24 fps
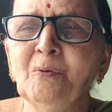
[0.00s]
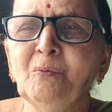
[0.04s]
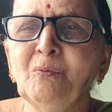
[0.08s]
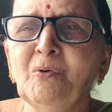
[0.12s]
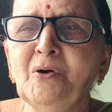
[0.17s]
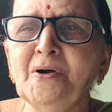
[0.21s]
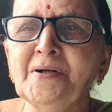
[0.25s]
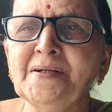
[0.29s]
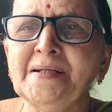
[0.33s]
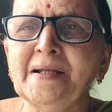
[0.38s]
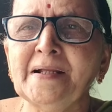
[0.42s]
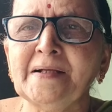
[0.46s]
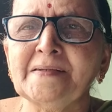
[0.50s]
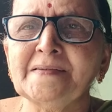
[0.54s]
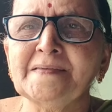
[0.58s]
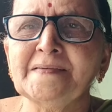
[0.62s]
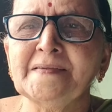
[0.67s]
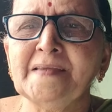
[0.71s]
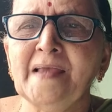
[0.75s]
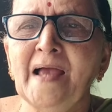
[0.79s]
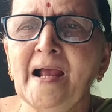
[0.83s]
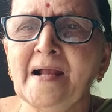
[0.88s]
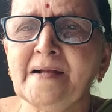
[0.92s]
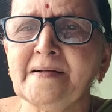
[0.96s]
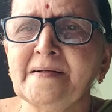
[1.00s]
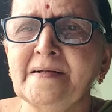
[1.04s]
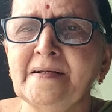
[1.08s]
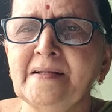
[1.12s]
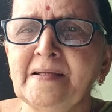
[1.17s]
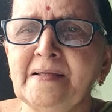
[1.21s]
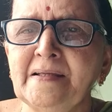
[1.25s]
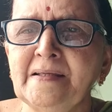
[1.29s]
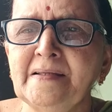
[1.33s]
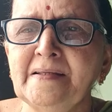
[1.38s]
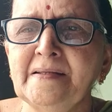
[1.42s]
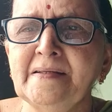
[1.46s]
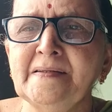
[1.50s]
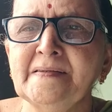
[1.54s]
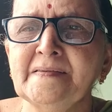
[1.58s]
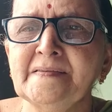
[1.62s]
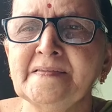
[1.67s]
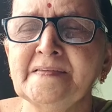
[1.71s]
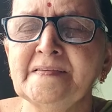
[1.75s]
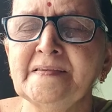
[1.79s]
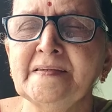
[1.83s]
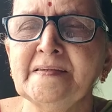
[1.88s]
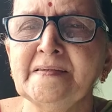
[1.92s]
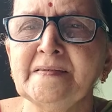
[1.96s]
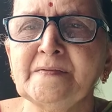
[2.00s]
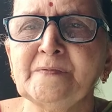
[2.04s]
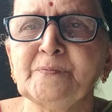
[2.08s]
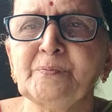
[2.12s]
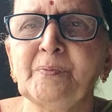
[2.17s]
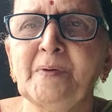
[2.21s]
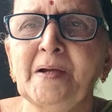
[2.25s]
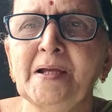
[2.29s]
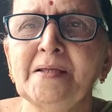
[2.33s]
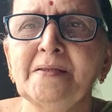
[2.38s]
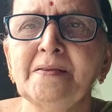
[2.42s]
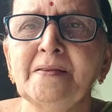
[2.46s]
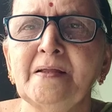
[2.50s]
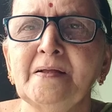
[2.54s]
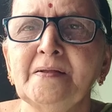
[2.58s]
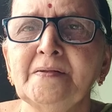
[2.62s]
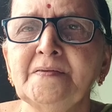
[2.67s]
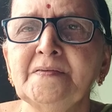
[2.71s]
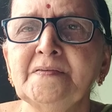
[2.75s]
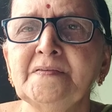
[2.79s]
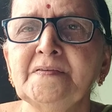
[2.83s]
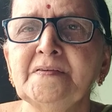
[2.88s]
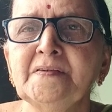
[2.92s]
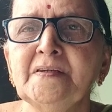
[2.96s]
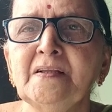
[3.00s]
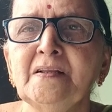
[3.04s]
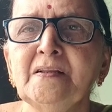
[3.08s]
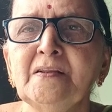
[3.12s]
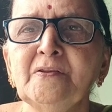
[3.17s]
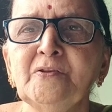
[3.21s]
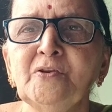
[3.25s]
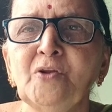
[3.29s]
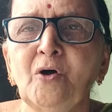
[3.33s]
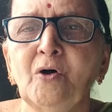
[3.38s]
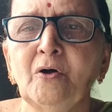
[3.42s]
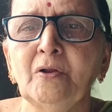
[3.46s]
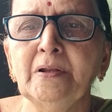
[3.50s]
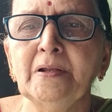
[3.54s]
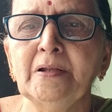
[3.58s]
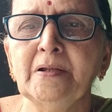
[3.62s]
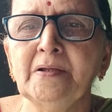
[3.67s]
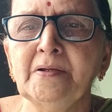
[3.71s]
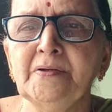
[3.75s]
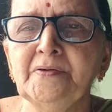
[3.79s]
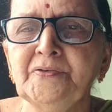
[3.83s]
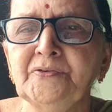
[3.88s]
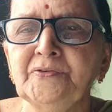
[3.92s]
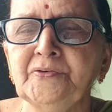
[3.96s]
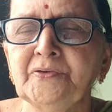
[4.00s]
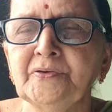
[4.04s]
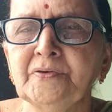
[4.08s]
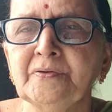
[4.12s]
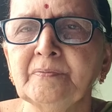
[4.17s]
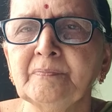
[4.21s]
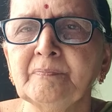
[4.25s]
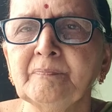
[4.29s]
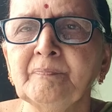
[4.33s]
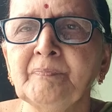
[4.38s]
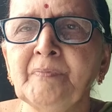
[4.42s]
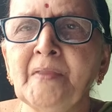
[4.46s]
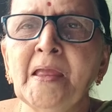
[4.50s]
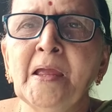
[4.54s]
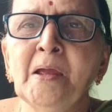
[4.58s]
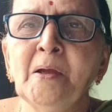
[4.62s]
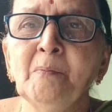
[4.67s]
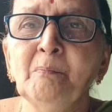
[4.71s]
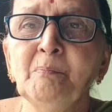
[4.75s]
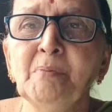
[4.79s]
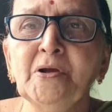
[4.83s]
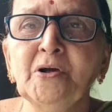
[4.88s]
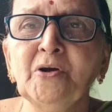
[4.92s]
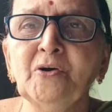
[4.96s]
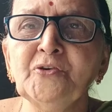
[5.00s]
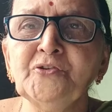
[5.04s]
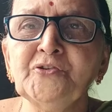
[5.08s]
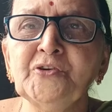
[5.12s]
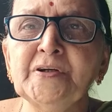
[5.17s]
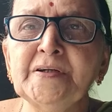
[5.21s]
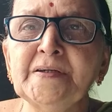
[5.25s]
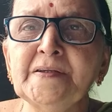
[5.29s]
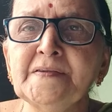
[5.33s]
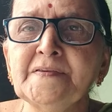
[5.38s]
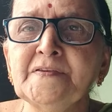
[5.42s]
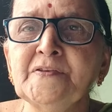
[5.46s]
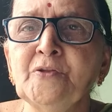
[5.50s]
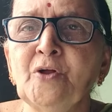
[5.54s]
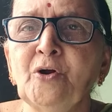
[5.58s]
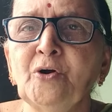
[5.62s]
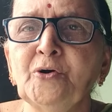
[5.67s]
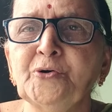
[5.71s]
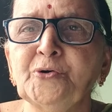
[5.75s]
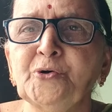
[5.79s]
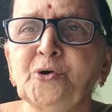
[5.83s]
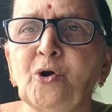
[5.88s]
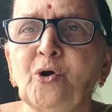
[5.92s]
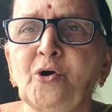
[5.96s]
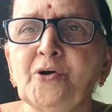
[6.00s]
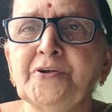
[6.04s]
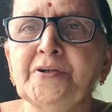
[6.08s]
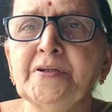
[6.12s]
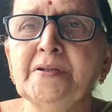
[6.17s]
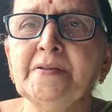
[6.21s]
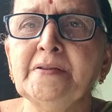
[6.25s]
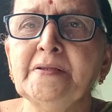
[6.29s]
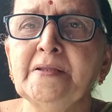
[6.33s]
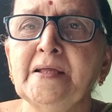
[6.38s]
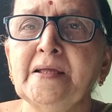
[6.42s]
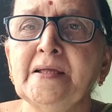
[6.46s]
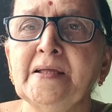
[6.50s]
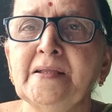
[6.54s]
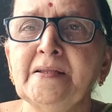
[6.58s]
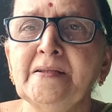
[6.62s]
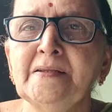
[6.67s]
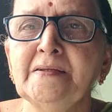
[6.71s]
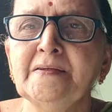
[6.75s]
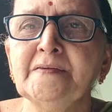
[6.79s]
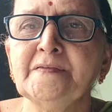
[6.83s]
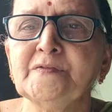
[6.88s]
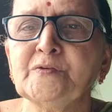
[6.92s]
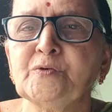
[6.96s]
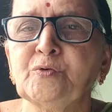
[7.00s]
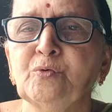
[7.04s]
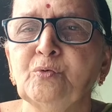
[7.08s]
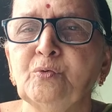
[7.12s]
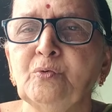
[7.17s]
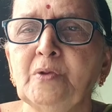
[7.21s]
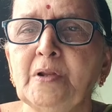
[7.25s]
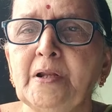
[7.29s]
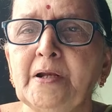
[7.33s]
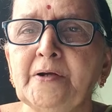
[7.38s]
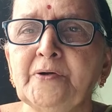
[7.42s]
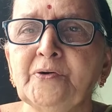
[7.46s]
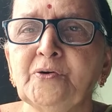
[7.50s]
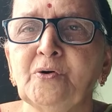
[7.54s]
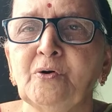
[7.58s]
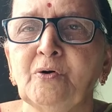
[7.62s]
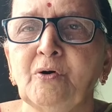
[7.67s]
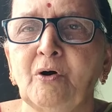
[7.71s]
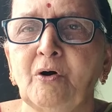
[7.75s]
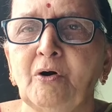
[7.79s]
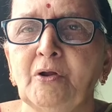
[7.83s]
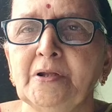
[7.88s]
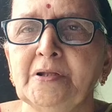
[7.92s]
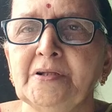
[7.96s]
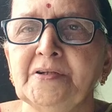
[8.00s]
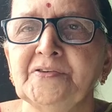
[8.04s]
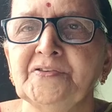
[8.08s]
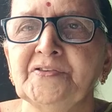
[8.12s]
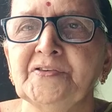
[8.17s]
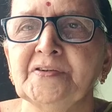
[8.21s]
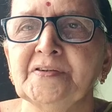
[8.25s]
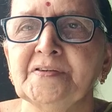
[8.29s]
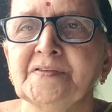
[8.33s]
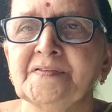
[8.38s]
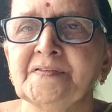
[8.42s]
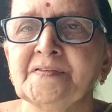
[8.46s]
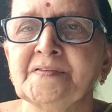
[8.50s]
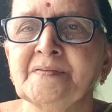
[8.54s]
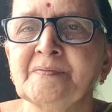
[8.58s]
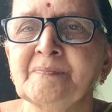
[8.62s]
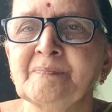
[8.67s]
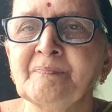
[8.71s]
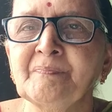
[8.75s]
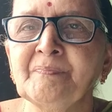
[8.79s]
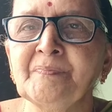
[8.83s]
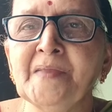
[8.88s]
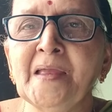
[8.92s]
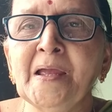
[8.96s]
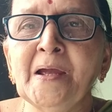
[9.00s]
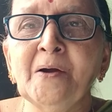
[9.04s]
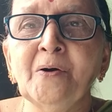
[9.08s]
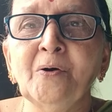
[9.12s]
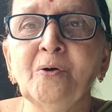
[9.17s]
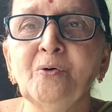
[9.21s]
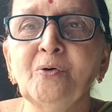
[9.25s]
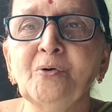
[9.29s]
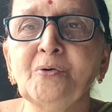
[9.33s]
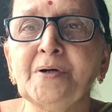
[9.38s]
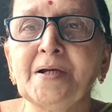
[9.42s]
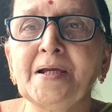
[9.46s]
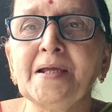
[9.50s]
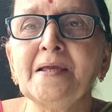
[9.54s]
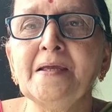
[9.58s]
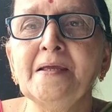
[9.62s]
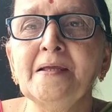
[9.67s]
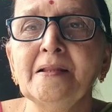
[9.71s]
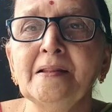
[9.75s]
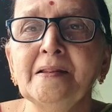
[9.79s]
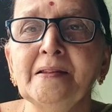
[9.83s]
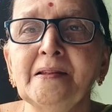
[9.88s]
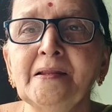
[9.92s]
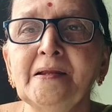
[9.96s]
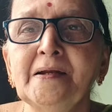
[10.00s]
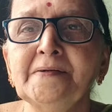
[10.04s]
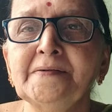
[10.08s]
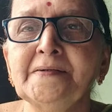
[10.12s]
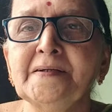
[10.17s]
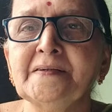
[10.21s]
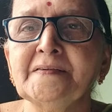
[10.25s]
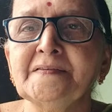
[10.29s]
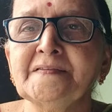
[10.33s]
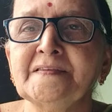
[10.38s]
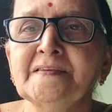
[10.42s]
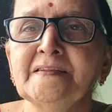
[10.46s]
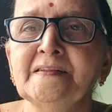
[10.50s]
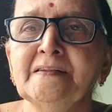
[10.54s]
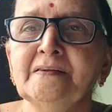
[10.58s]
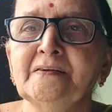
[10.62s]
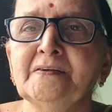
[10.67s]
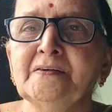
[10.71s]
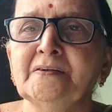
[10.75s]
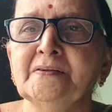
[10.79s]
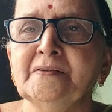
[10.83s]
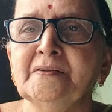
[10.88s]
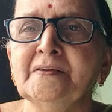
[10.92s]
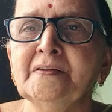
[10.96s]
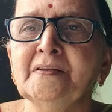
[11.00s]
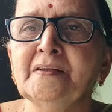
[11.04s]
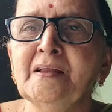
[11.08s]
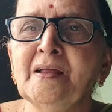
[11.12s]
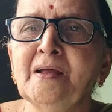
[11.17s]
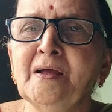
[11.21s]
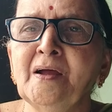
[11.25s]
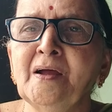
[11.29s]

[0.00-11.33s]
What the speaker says: What exactly is this financial knowledge? Because it is not taught in any school and colleges. Okay, let us learn